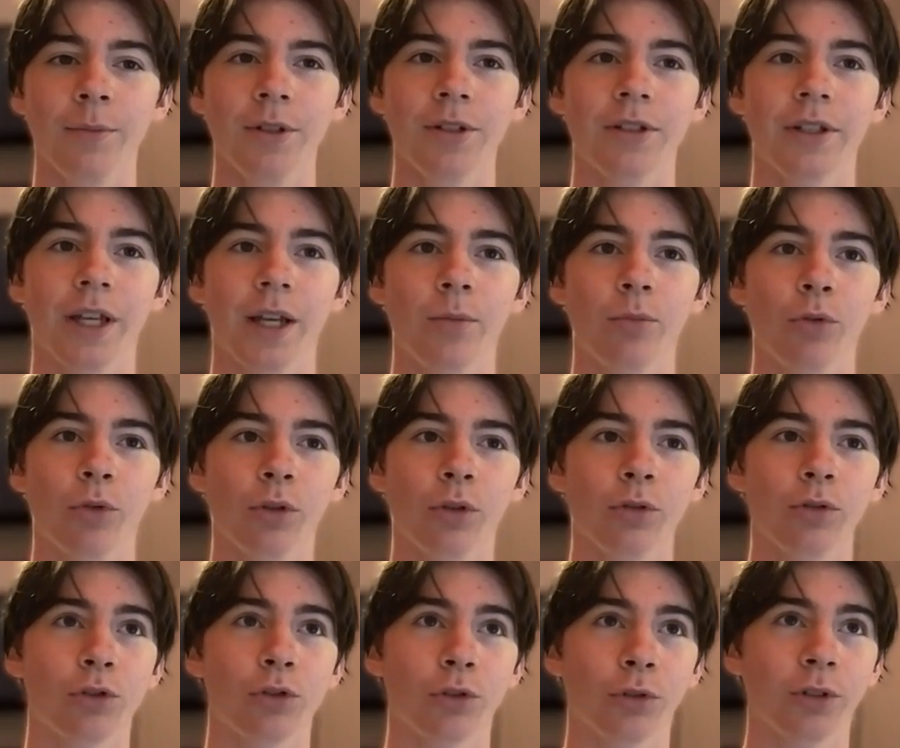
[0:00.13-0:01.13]
name is
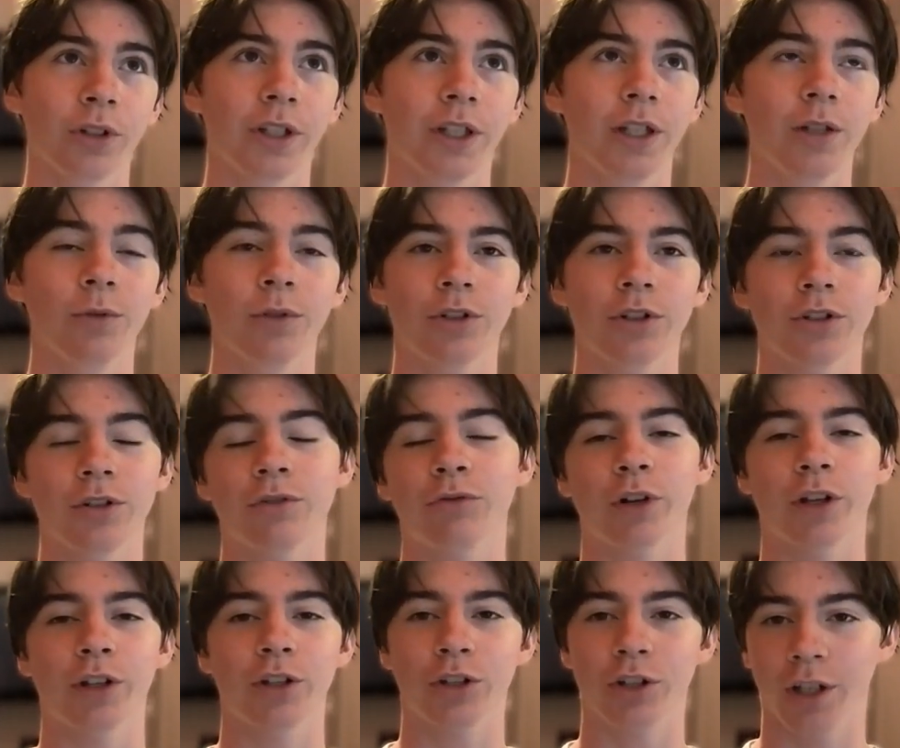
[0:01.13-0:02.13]
Gabriel Jolie, which is a
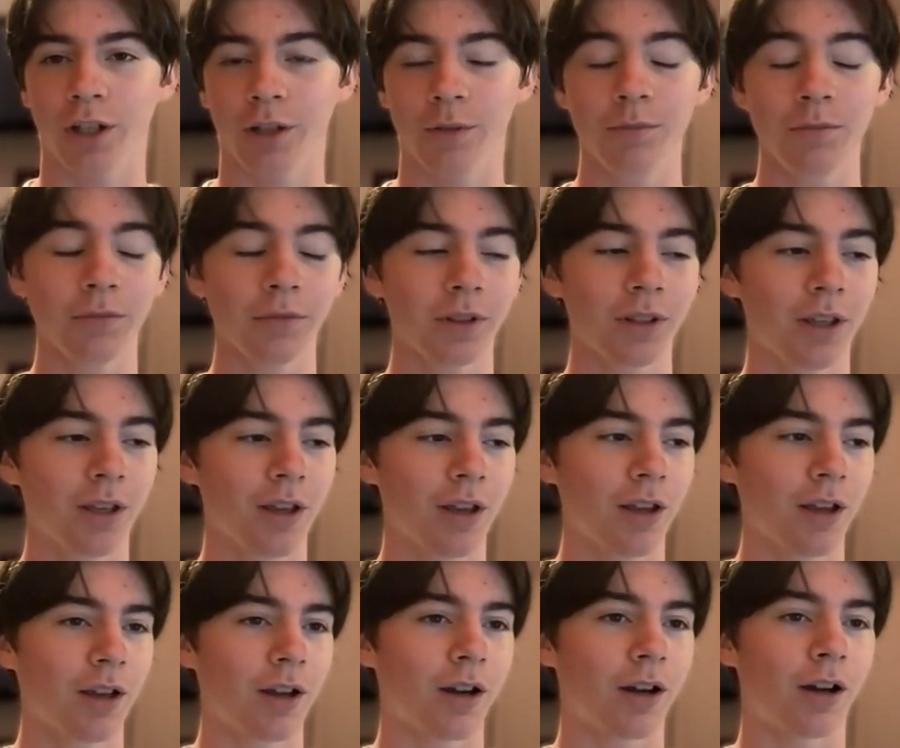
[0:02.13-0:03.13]
French name.
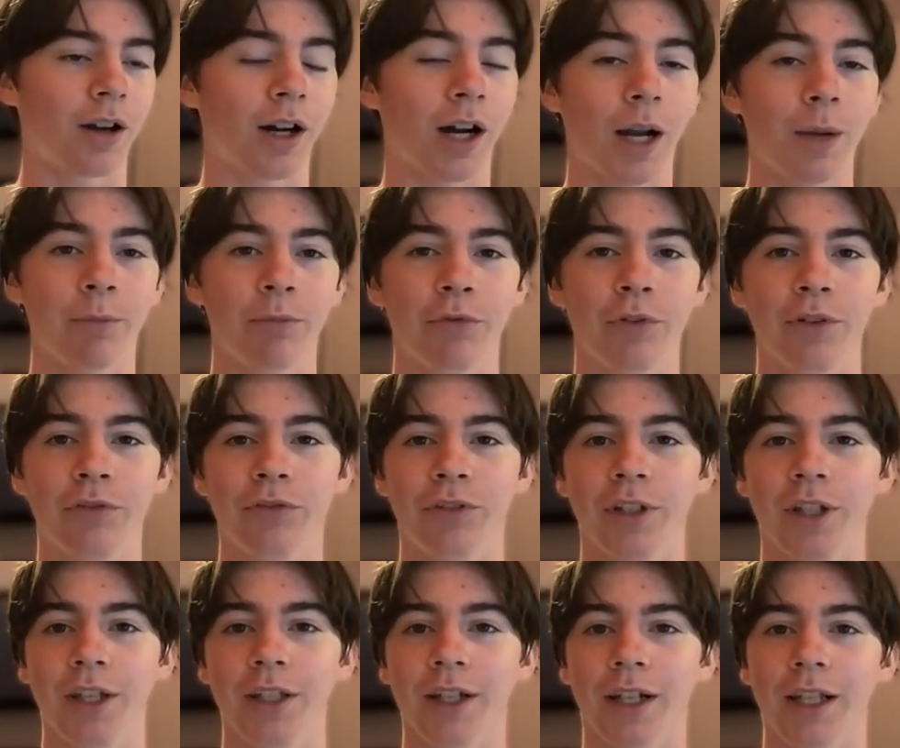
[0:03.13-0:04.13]
I'm
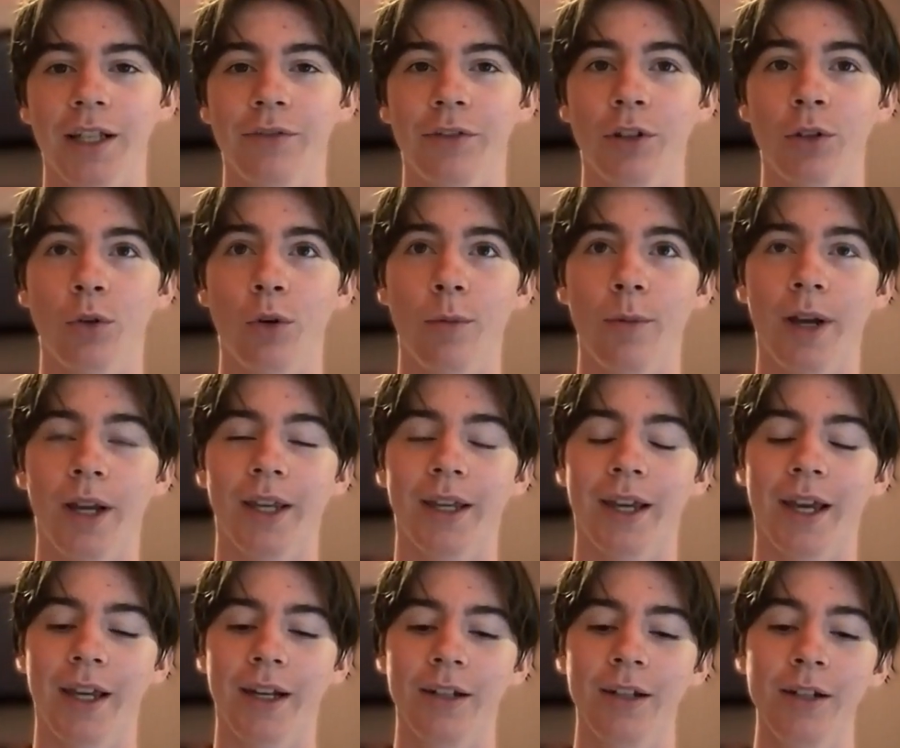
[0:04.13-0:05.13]
15. I live in Quebec,
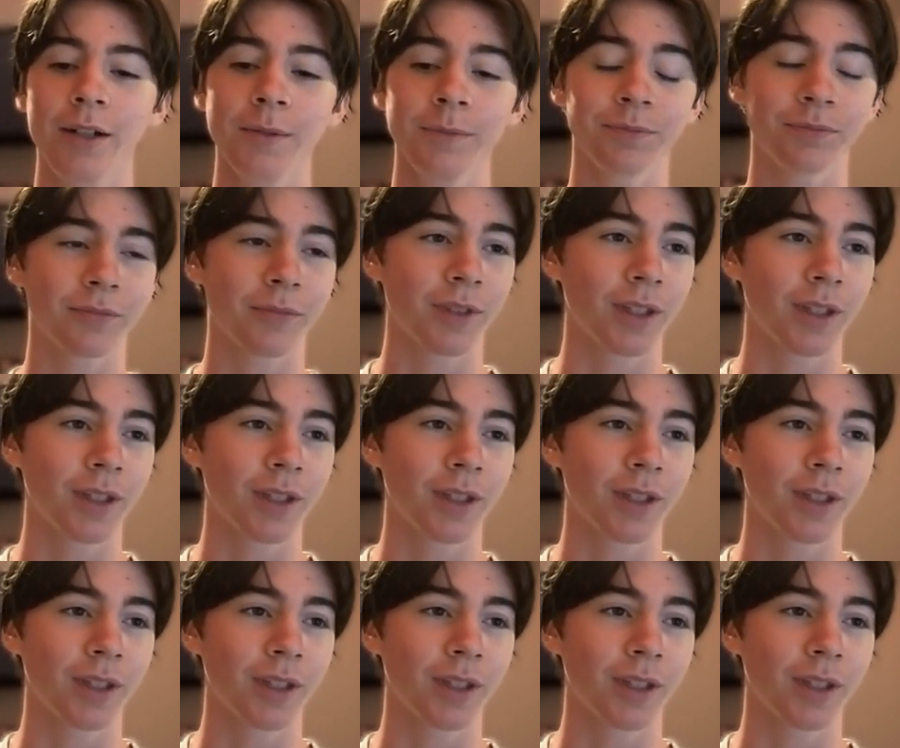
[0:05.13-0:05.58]
Canada.